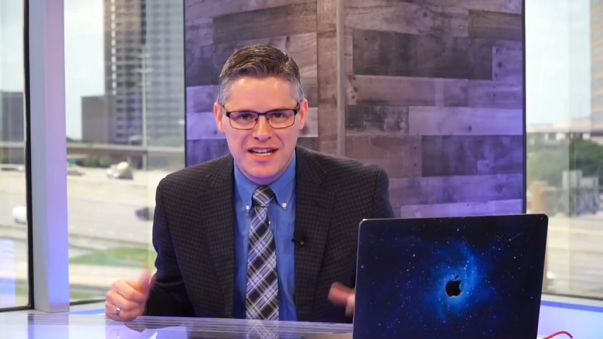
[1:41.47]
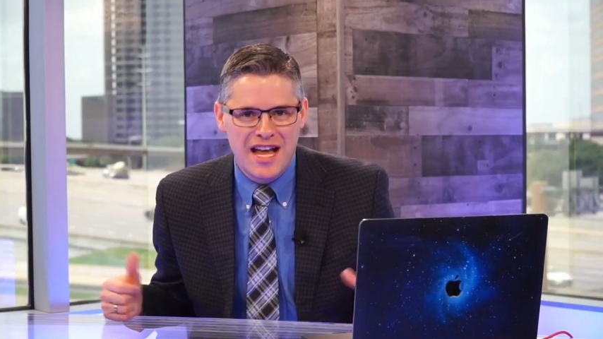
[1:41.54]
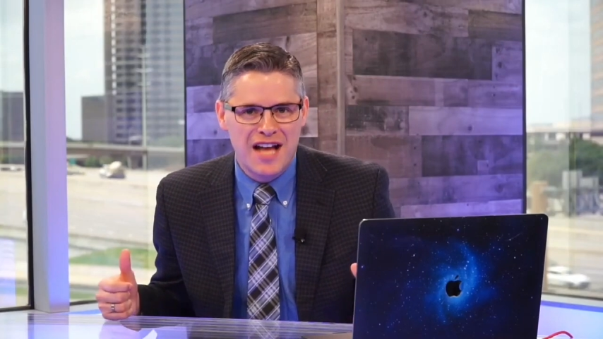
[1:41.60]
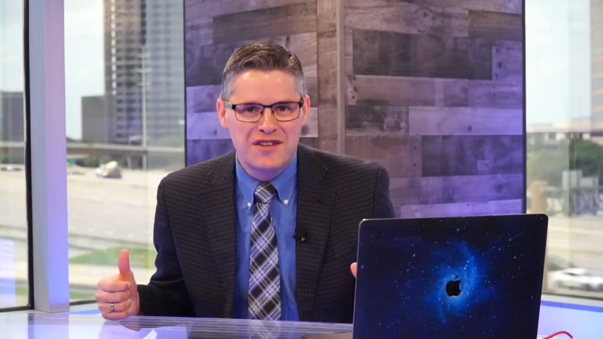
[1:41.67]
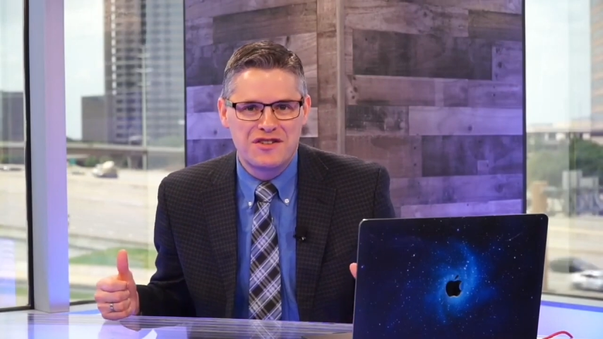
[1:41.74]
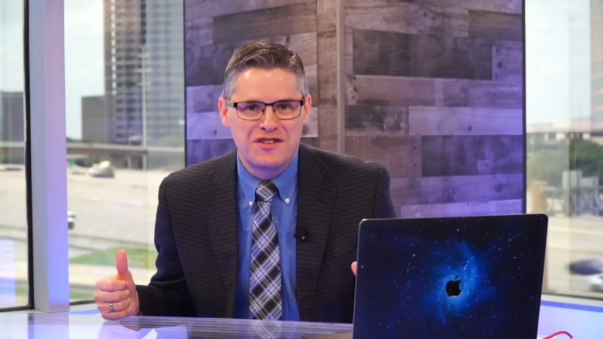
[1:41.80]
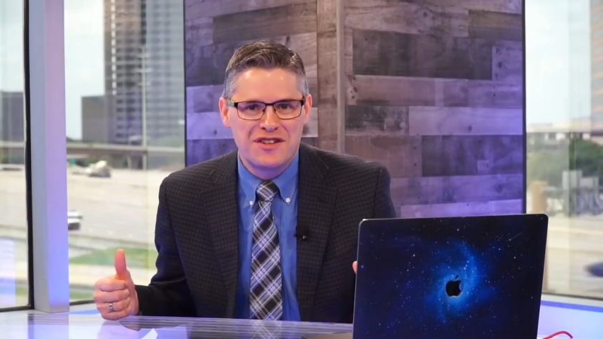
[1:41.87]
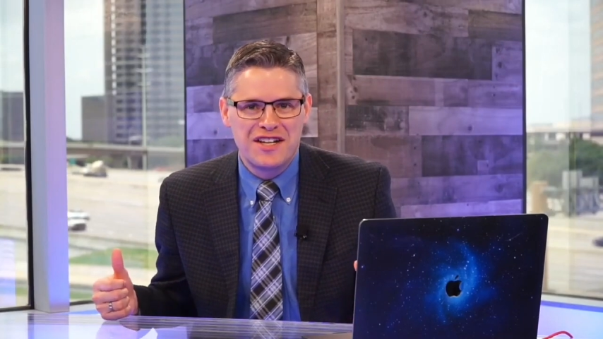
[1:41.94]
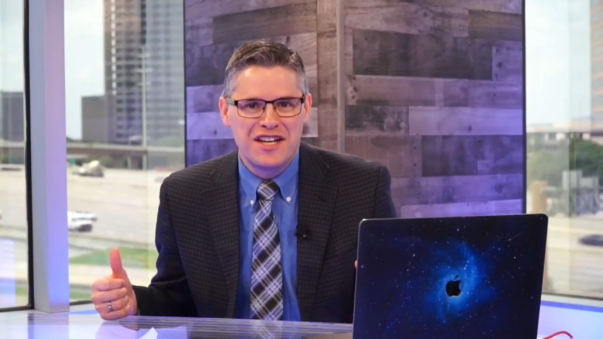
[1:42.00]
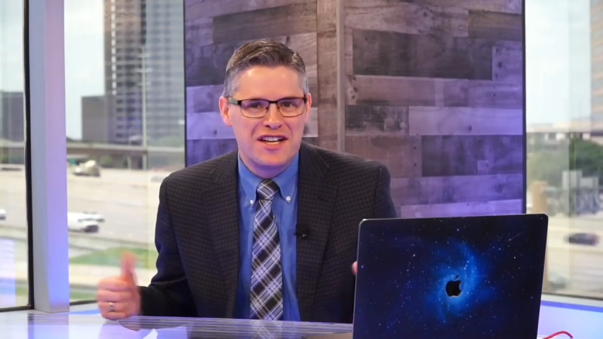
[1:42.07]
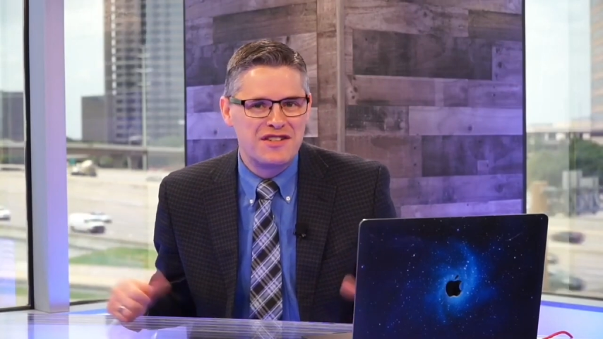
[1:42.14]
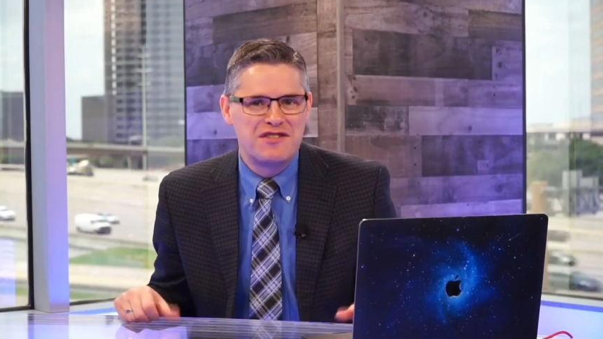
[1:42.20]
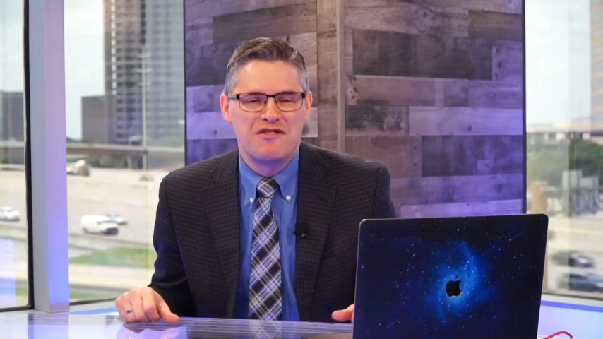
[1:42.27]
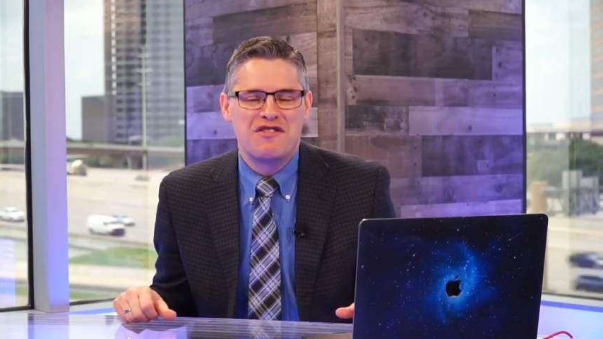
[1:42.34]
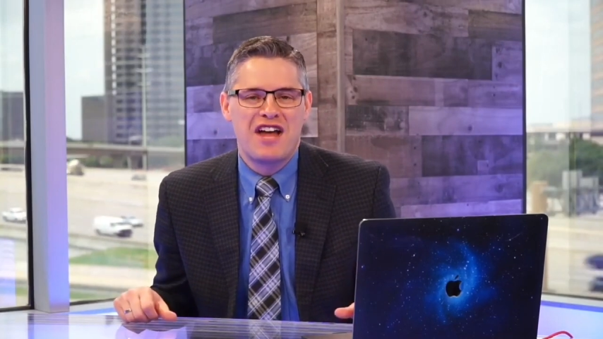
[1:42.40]
naturally
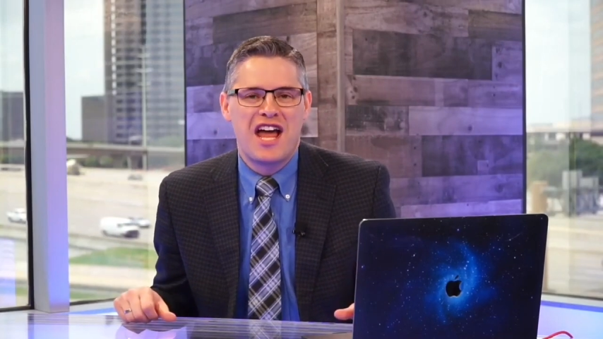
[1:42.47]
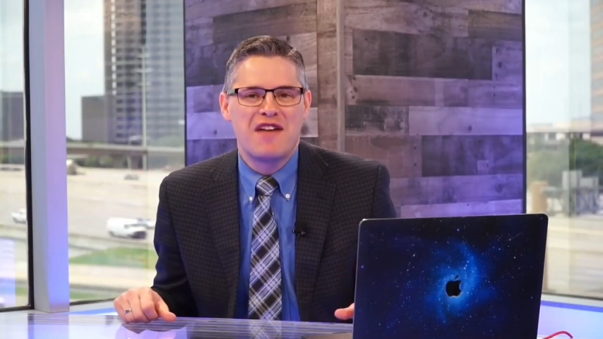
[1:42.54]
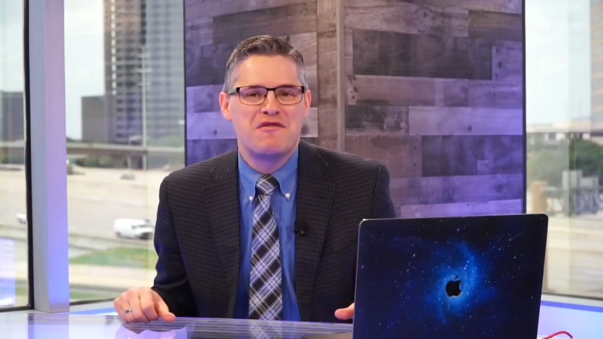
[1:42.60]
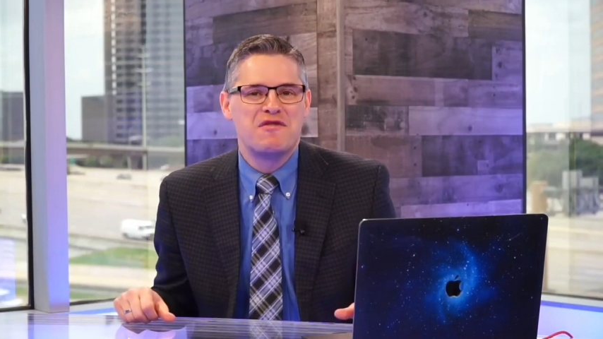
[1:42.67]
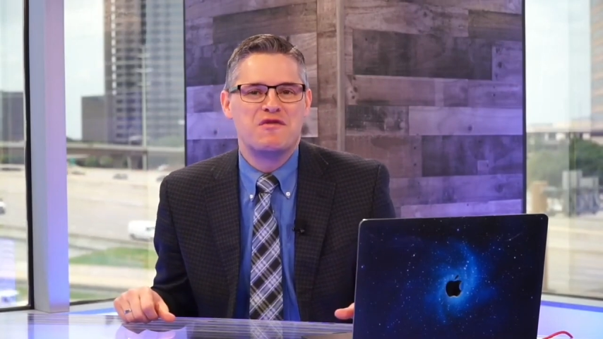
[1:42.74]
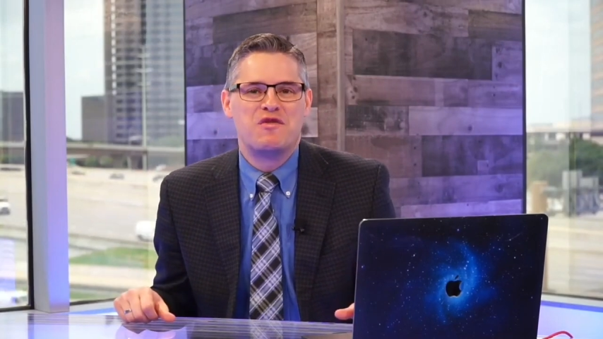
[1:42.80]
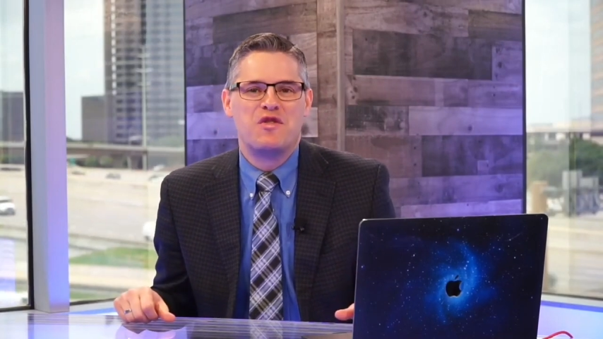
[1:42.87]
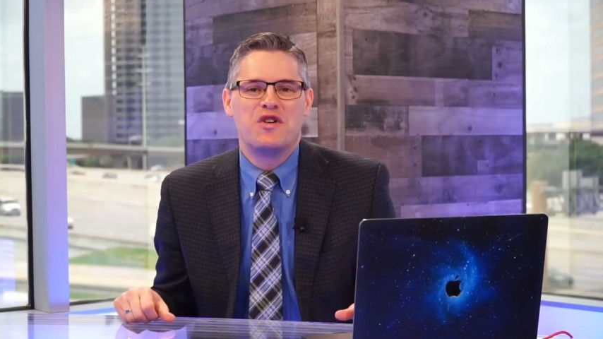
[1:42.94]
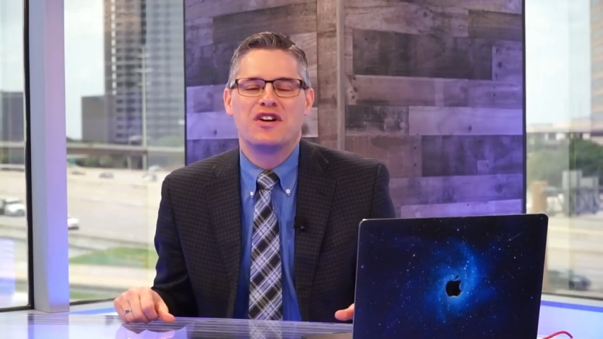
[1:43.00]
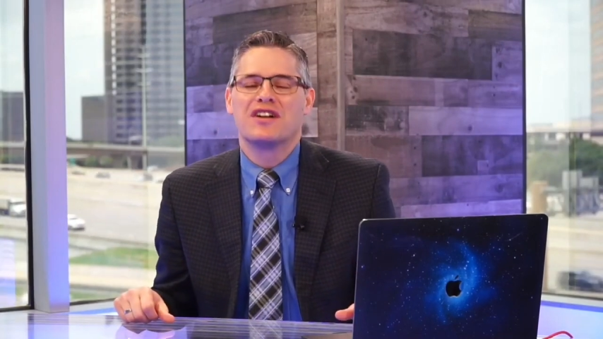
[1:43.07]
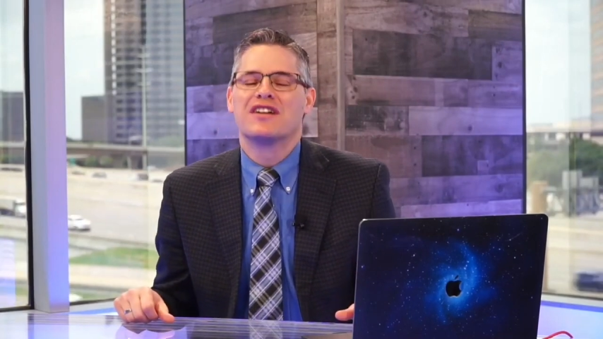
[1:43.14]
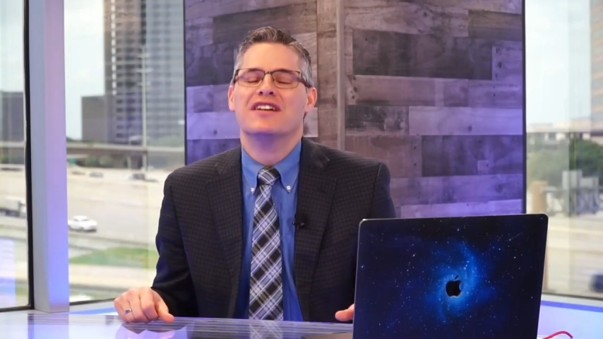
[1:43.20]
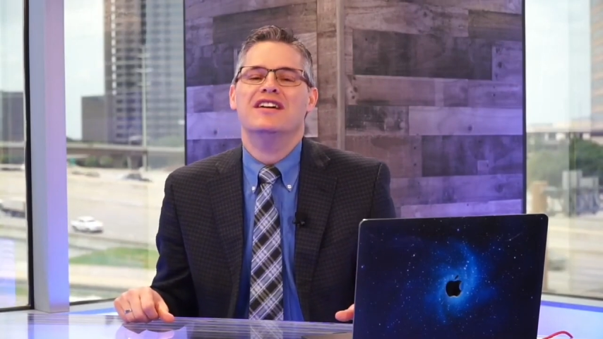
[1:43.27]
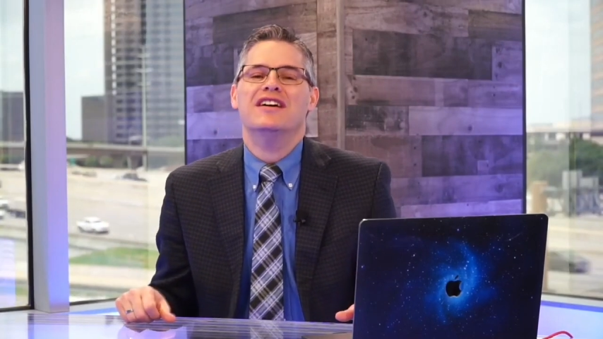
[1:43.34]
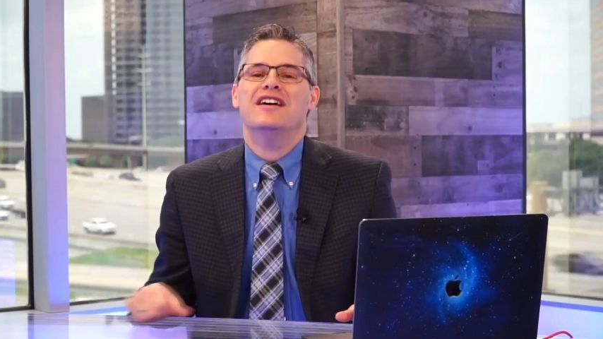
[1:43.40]
is your knife and
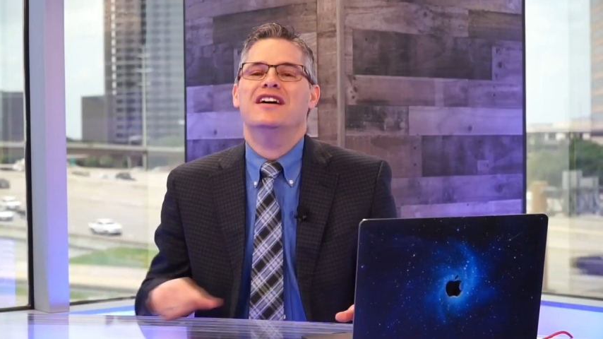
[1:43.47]
fork.